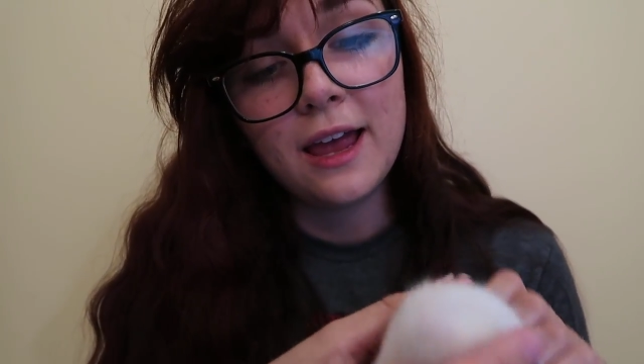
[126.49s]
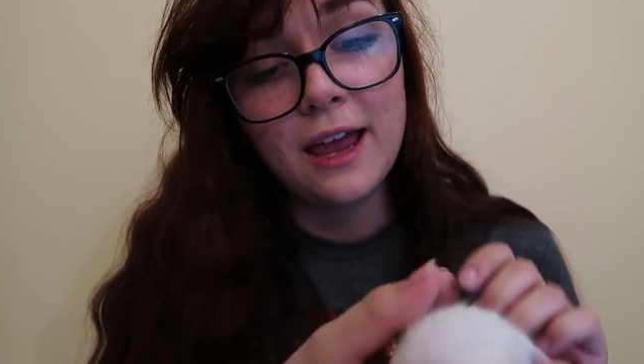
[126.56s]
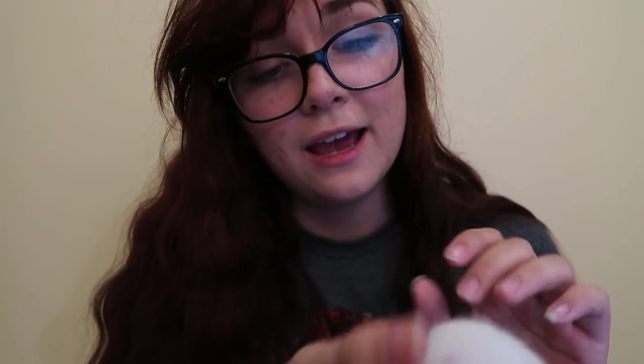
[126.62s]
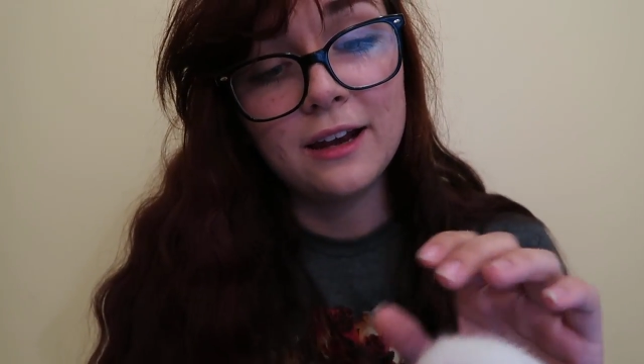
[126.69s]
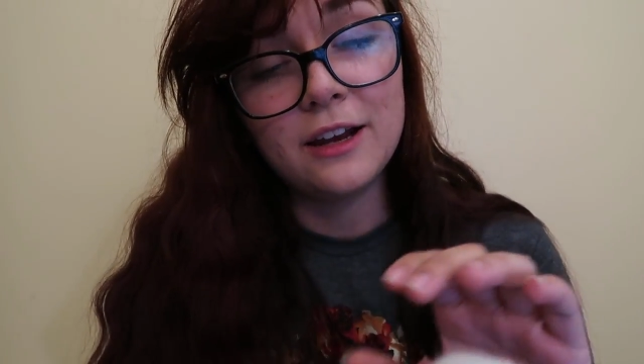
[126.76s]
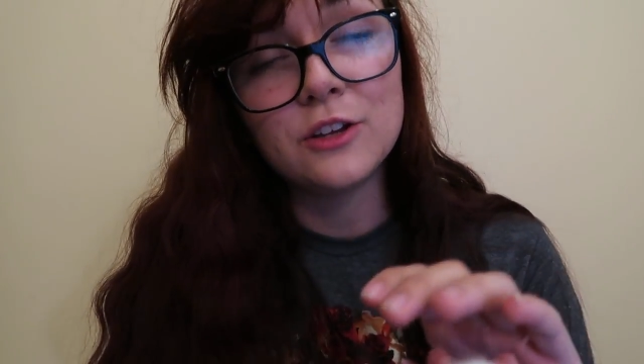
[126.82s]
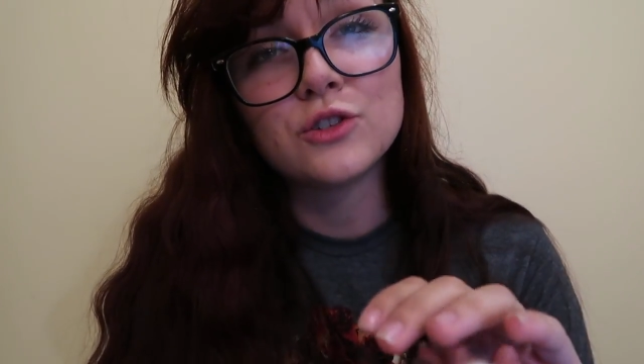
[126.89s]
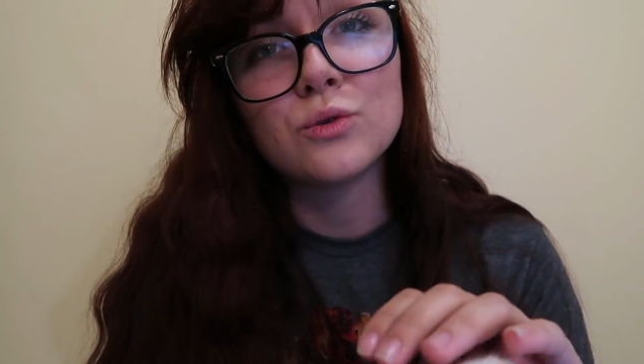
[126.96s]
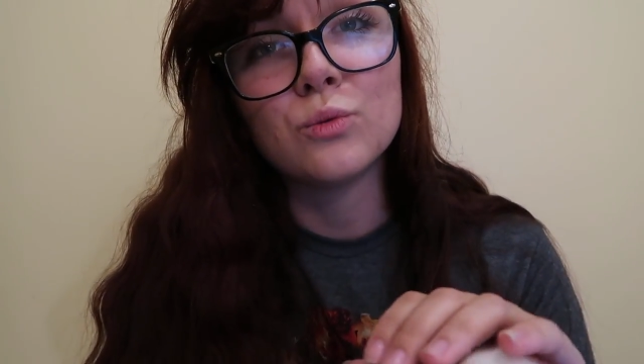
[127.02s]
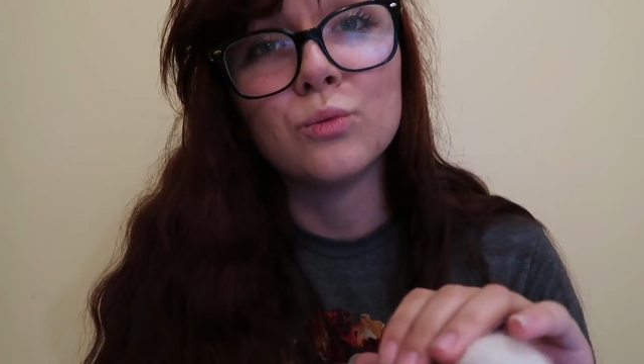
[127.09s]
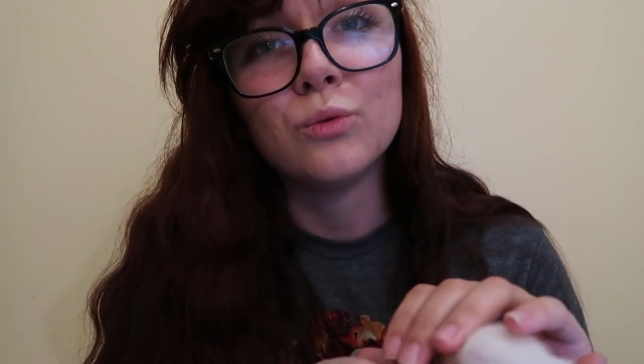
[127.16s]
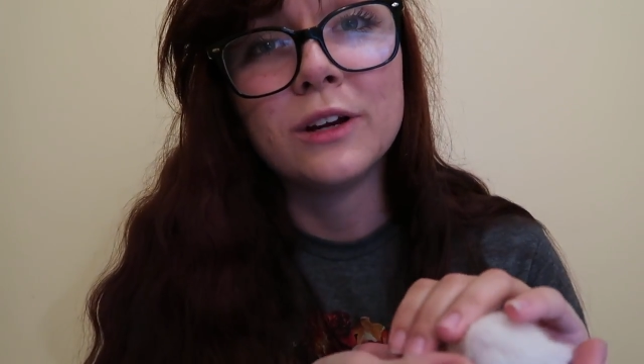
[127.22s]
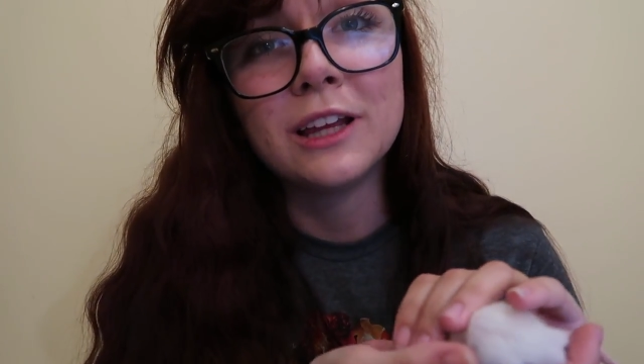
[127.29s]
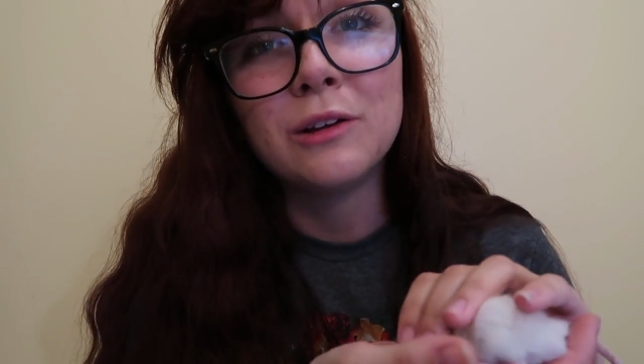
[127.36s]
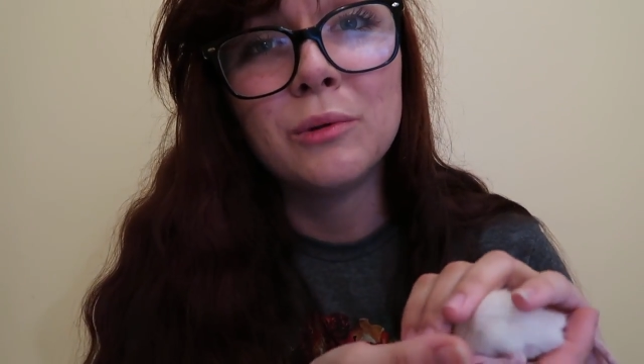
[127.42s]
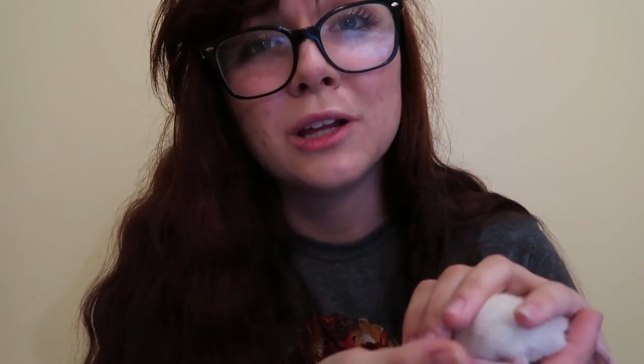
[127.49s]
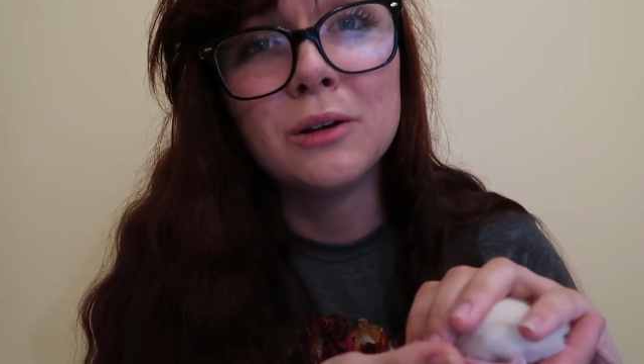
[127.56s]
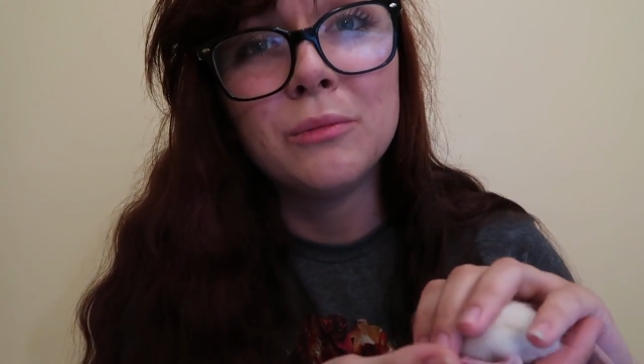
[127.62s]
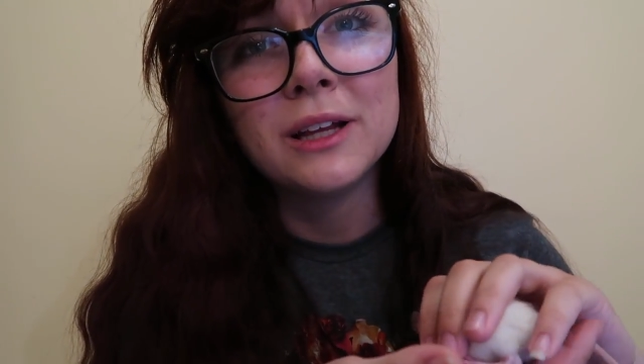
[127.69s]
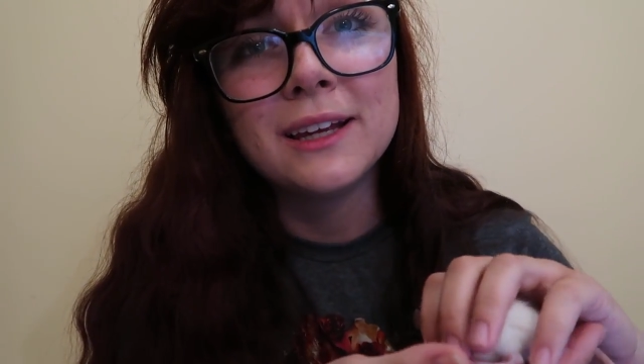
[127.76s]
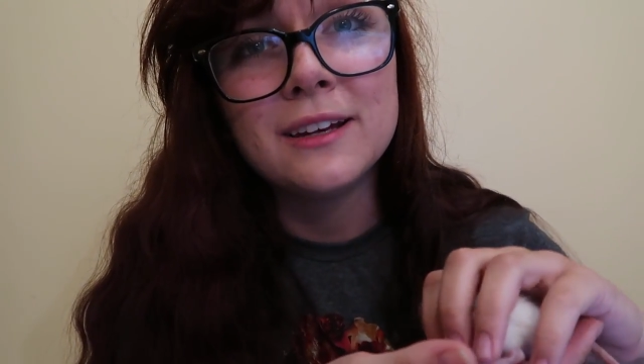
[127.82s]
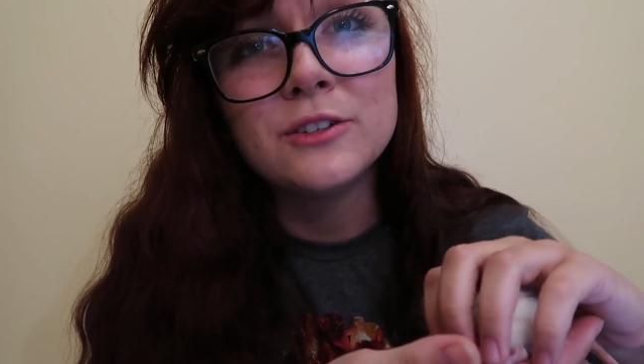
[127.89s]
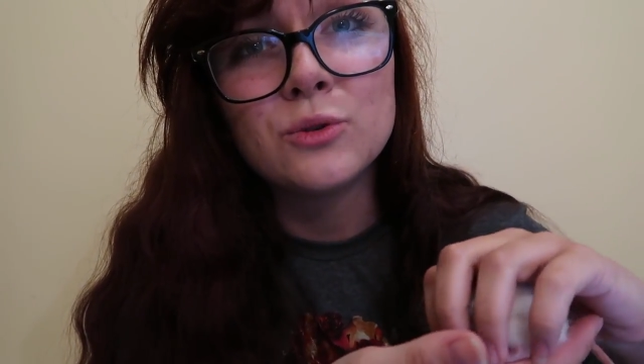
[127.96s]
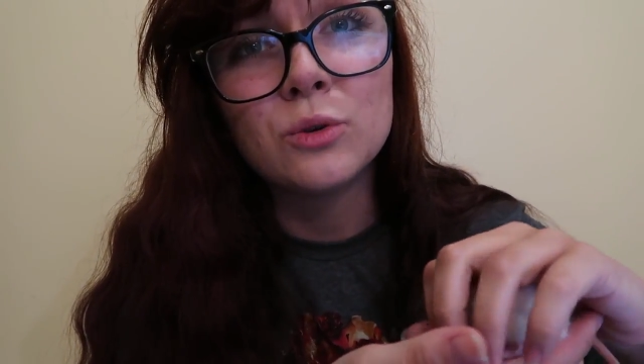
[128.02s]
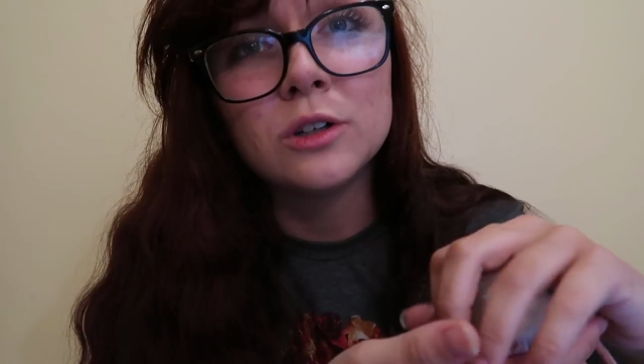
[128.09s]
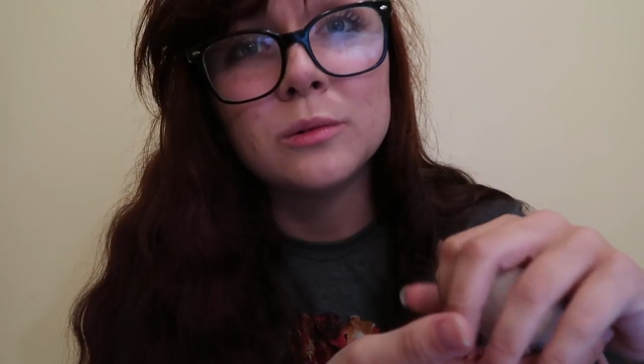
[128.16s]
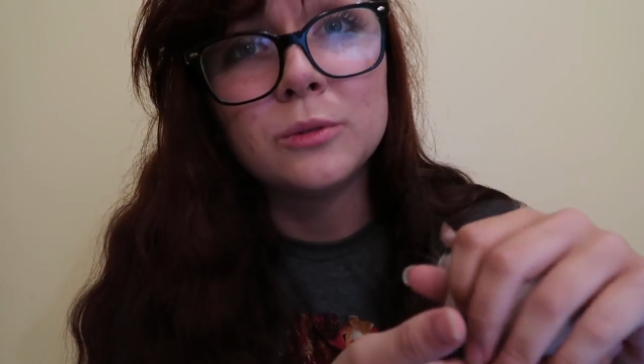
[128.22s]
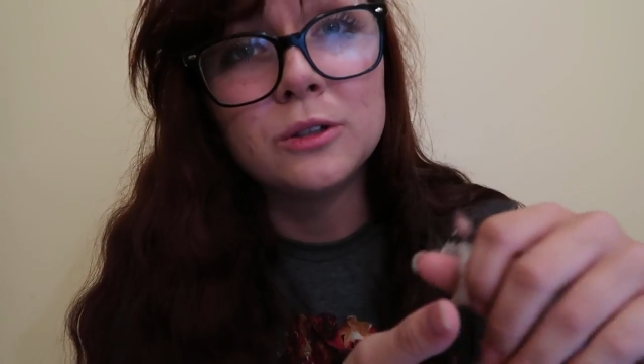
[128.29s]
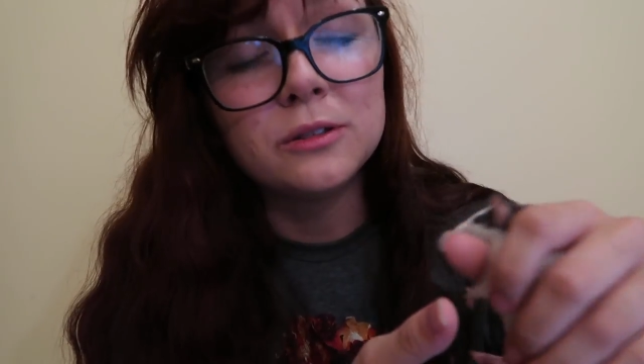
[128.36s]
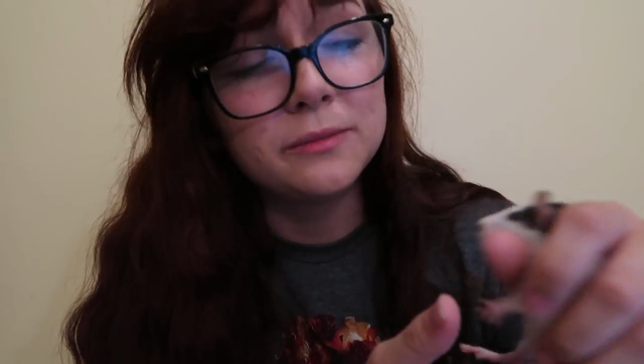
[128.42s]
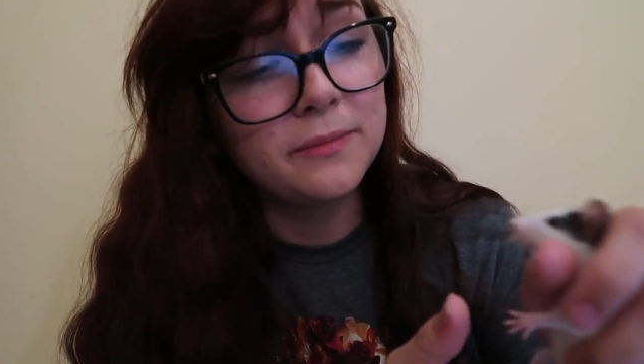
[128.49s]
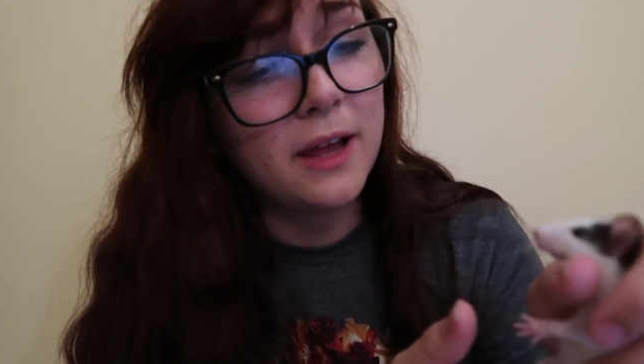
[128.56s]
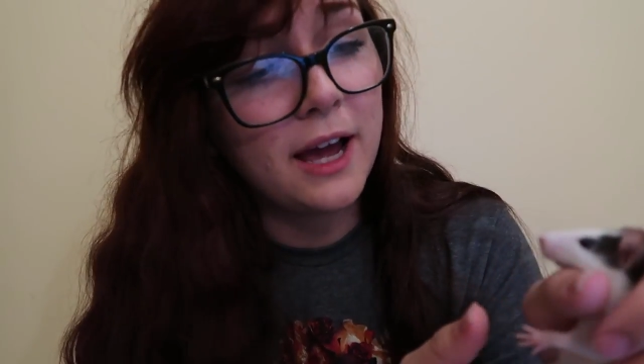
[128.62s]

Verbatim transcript: and it's really, really, really adorable.